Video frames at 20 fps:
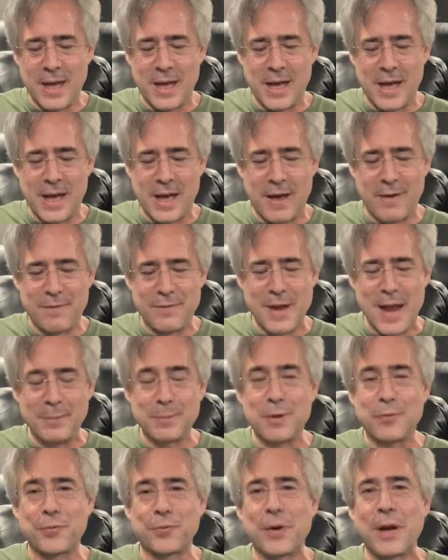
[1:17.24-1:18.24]
I've
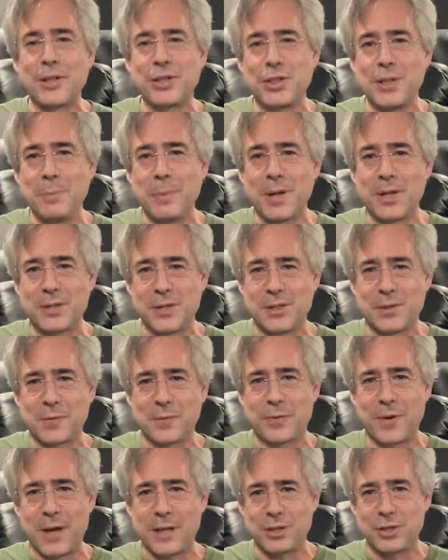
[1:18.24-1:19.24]
named it Frenchie because it's
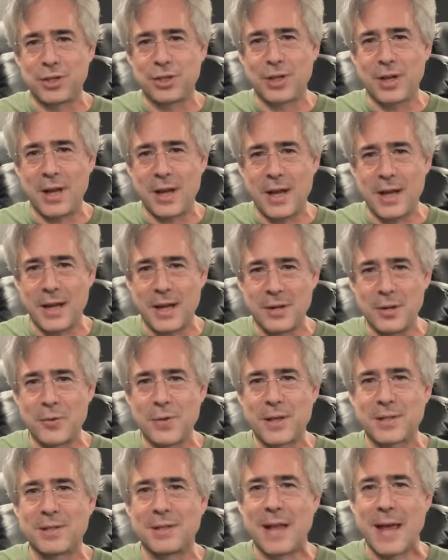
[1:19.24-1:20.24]
French, and I know
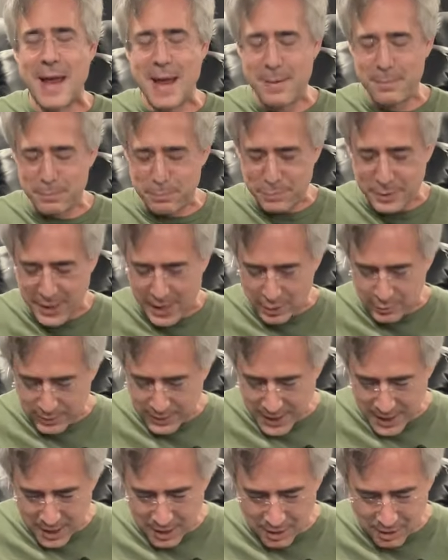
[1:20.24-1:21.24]
that's lame, but I don't
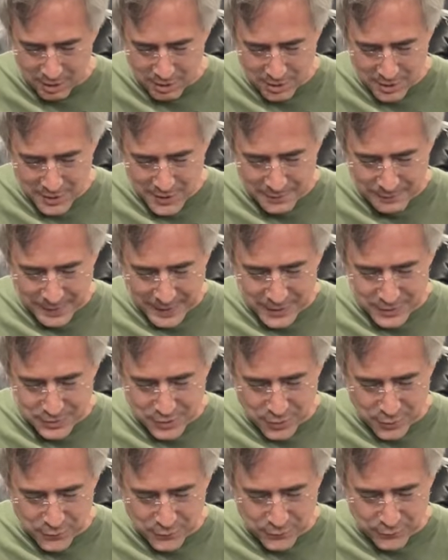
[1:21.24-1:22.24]
care.
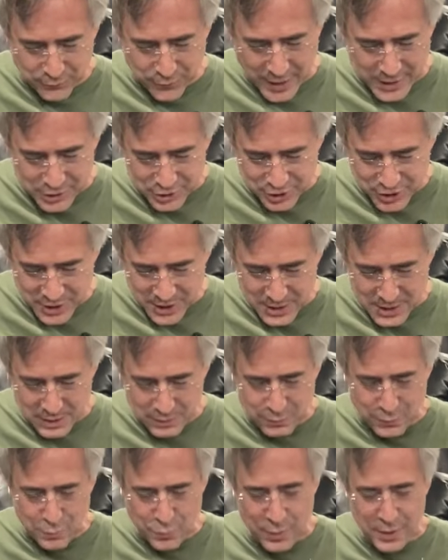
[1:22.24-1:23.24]
So Frenchie
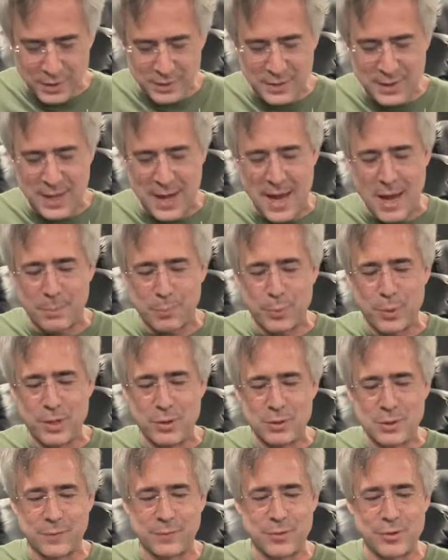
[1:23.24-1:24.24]
was the amp we
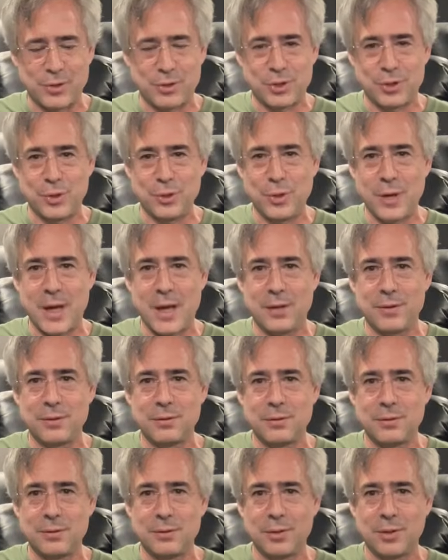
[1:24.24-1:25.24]
used for the shootout.
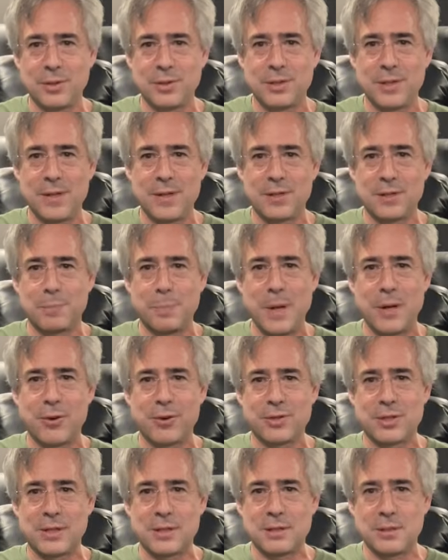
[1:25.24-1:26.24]
You can see the
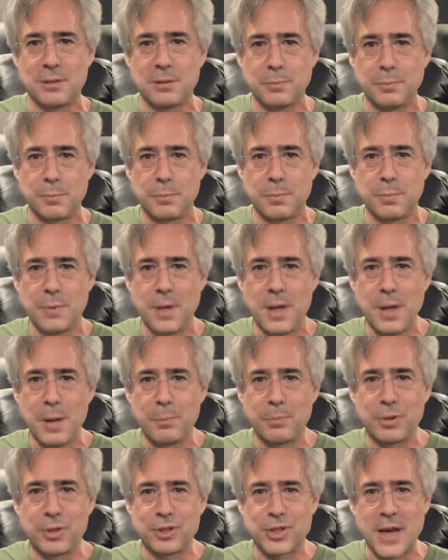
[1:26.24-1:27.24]
speakers
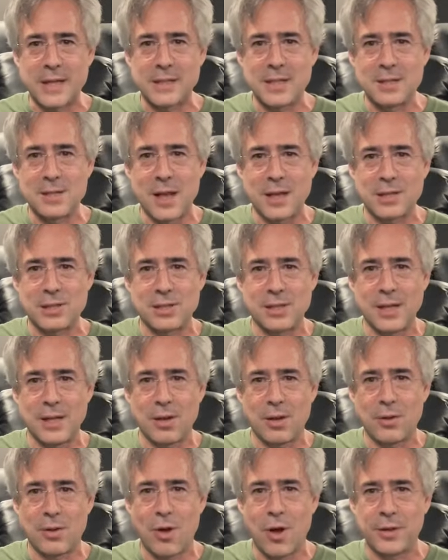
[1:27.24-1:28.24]
projected nicely
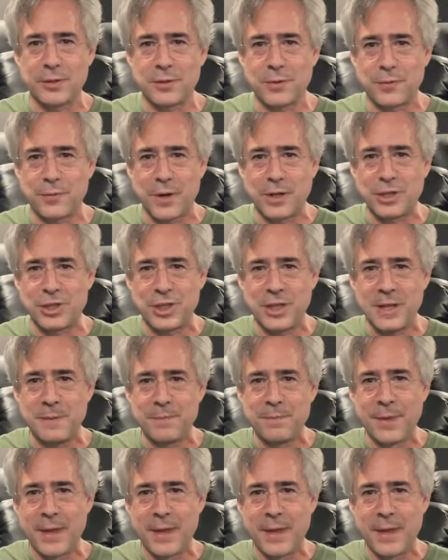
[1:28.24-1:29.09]
onto Frenchie.